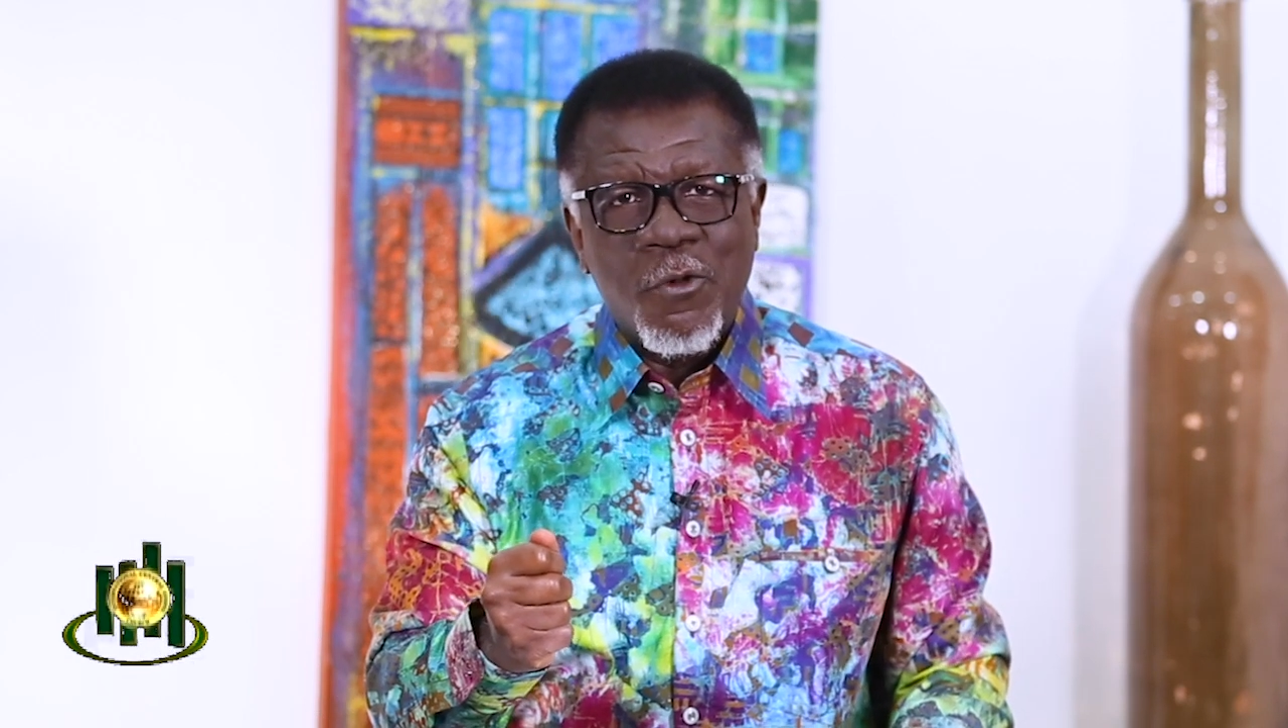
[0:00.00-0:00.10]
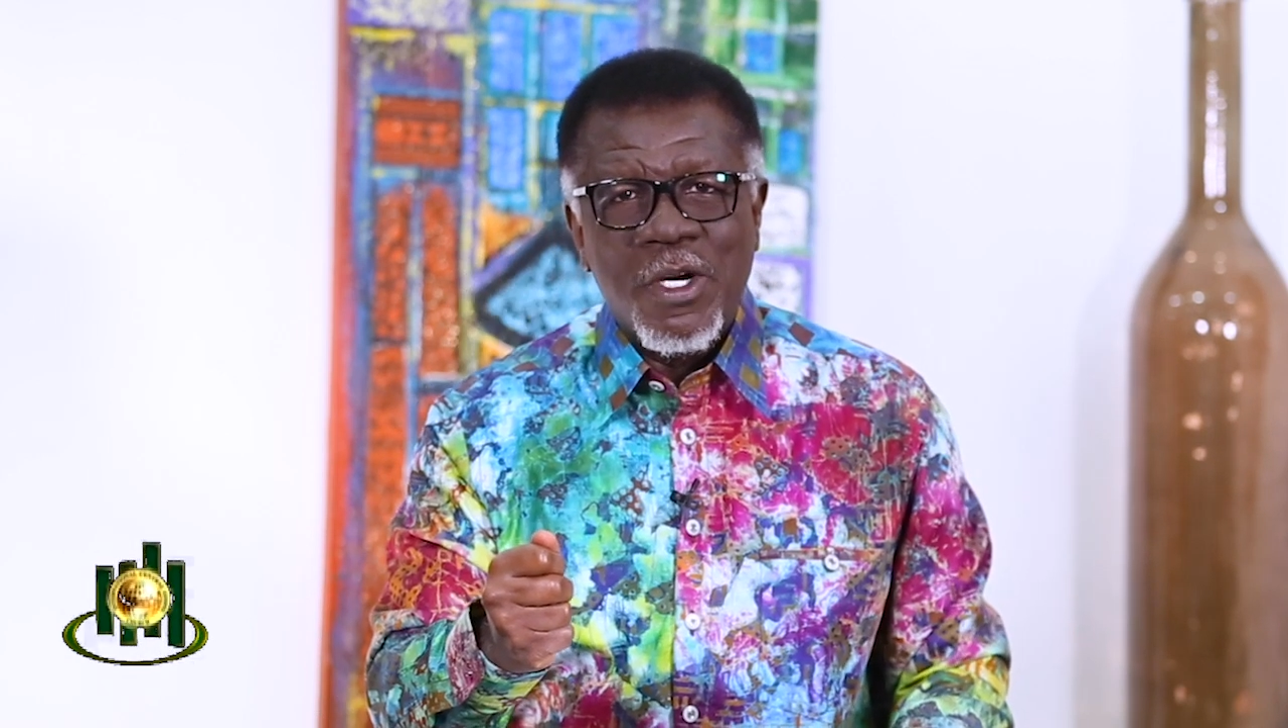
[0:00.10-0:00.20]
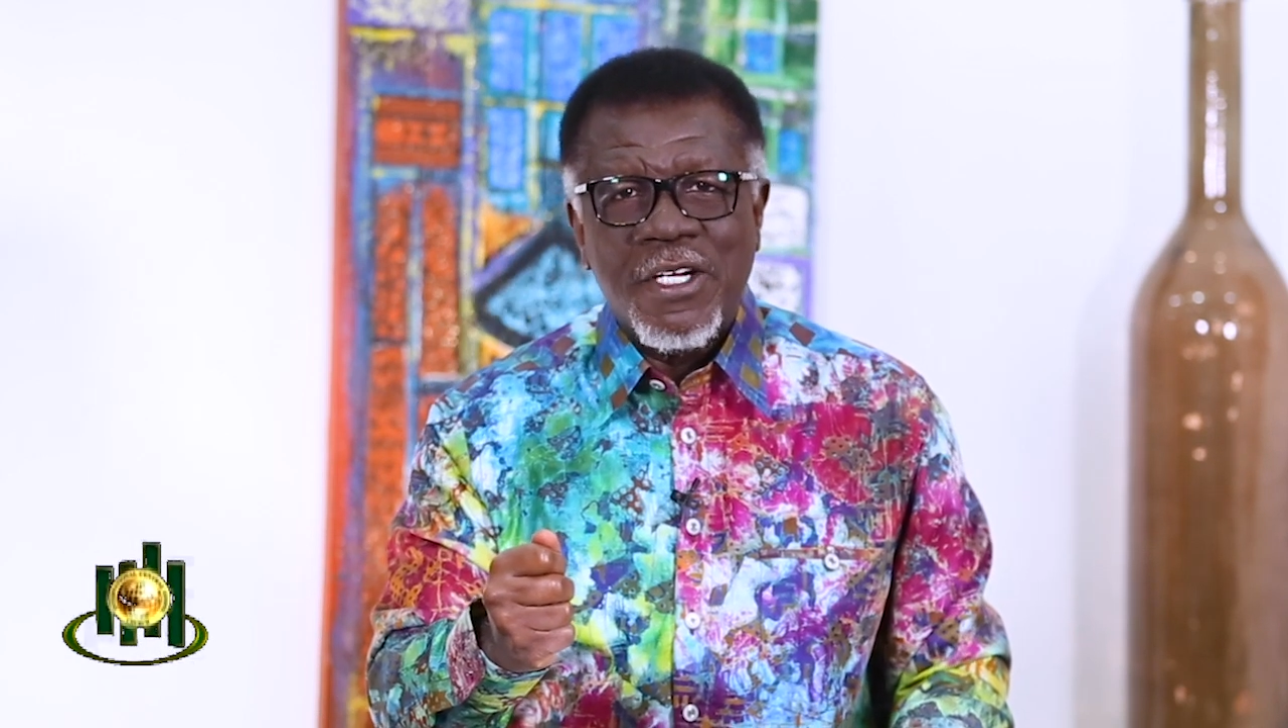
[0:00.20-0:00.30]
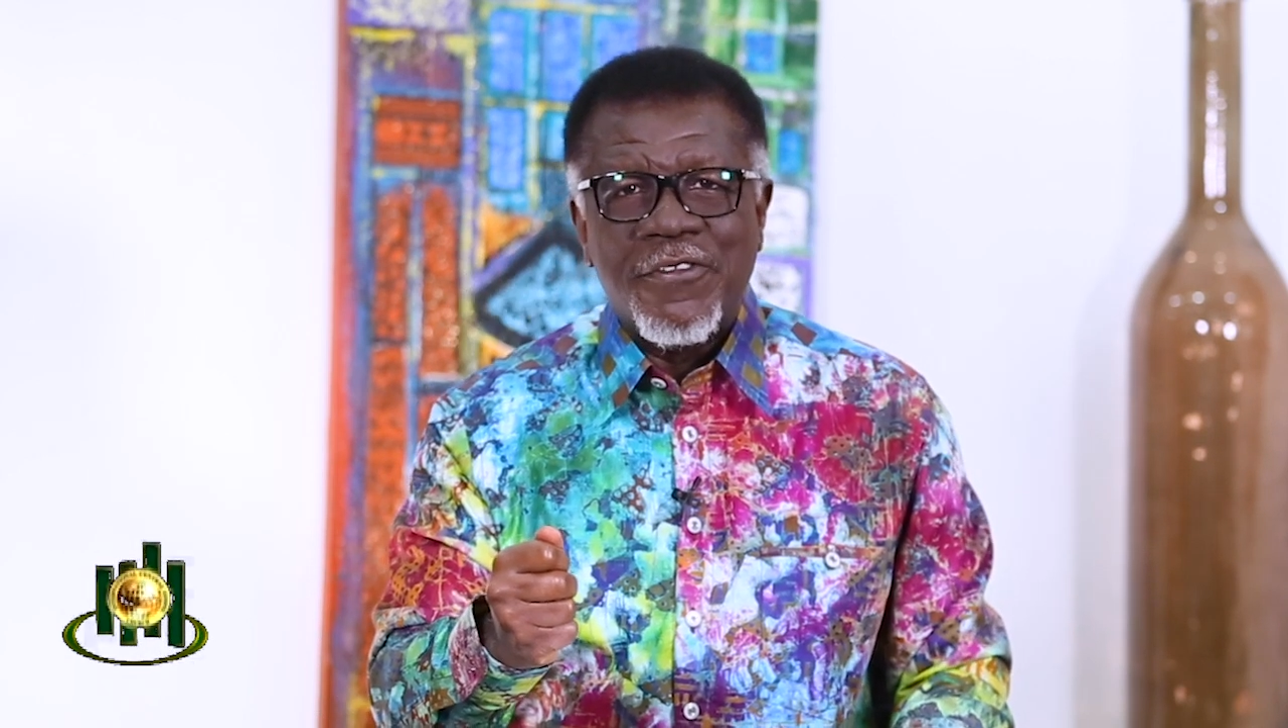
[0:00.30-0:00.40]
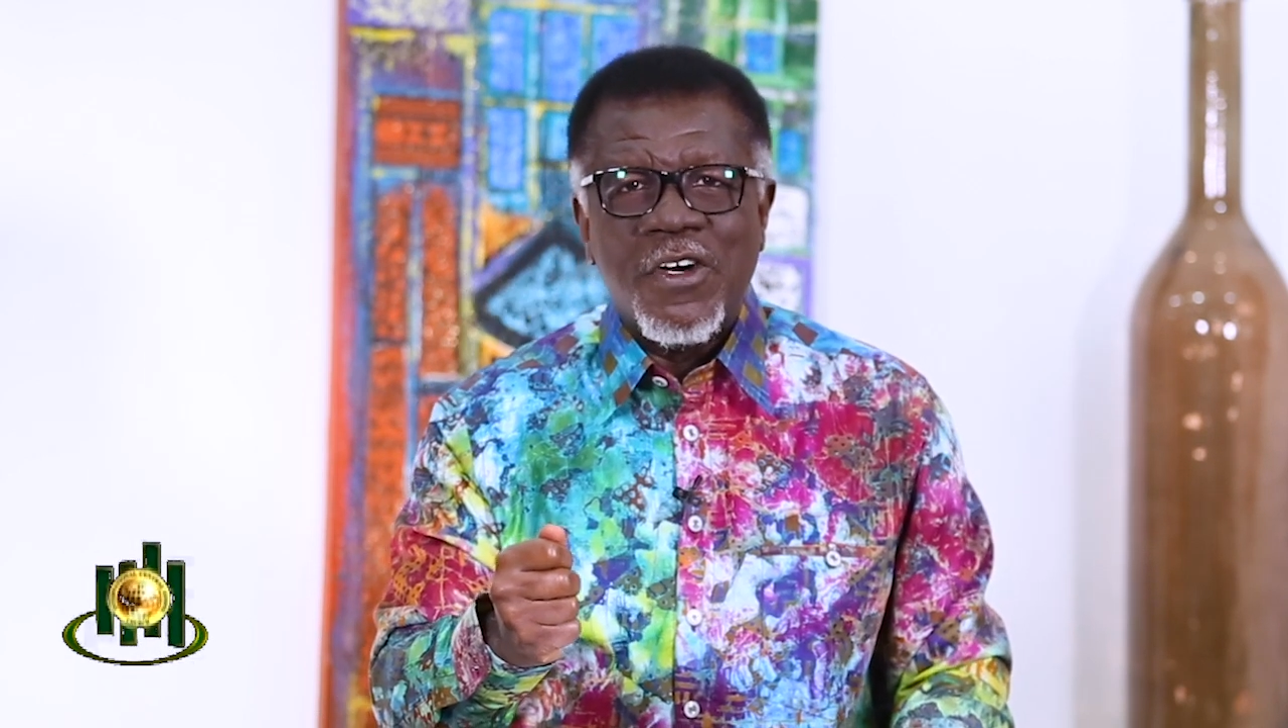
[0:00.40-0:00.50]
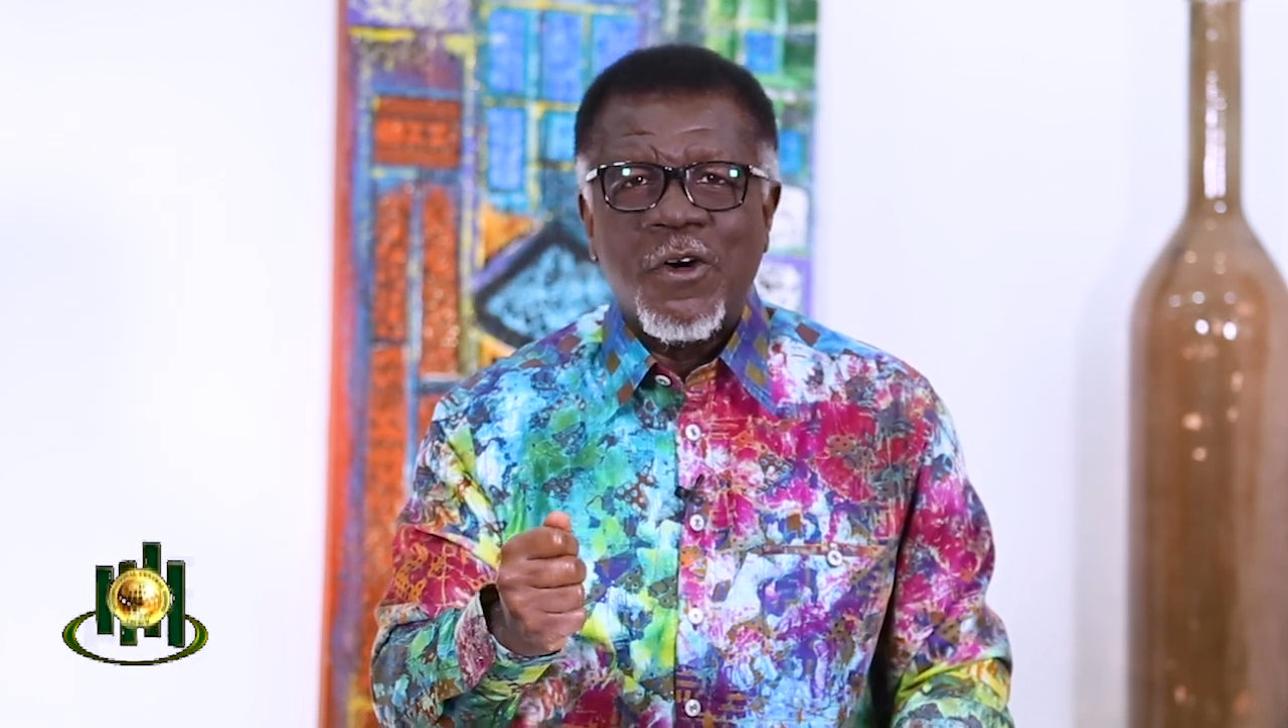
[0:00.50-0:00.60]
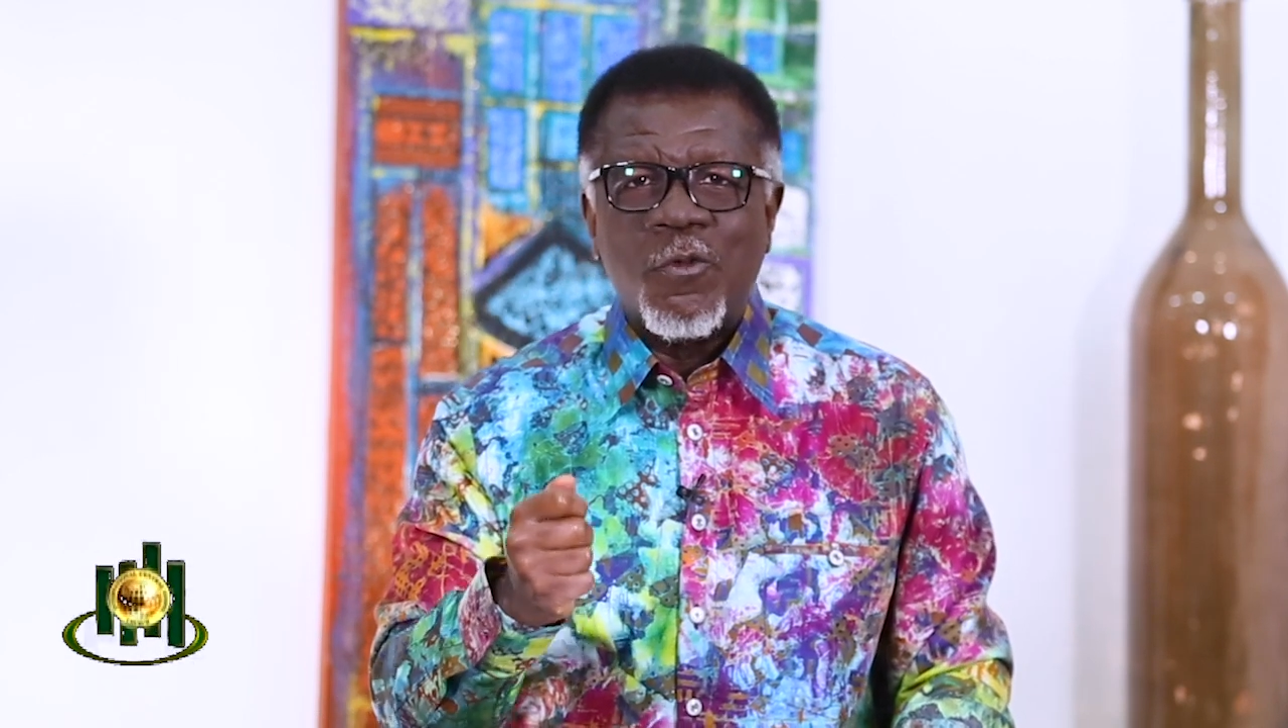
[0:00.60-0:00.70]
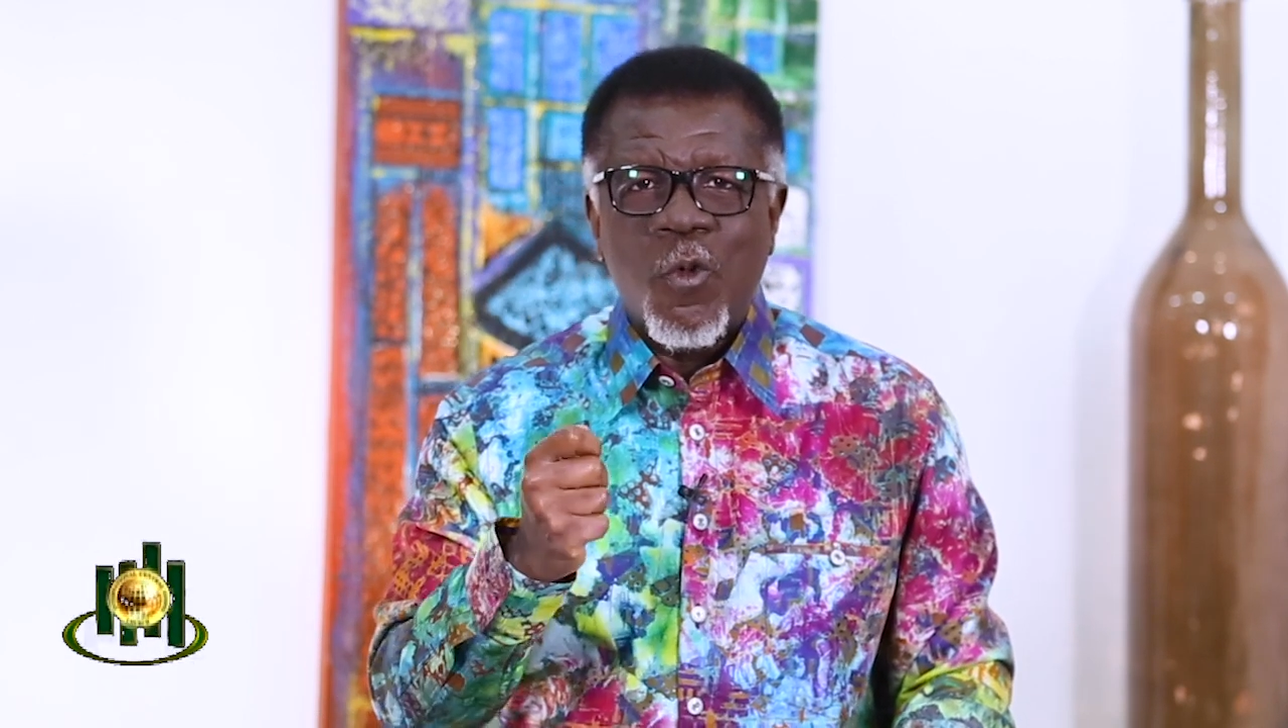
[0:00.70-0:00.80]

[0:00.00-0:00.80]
the Word of God.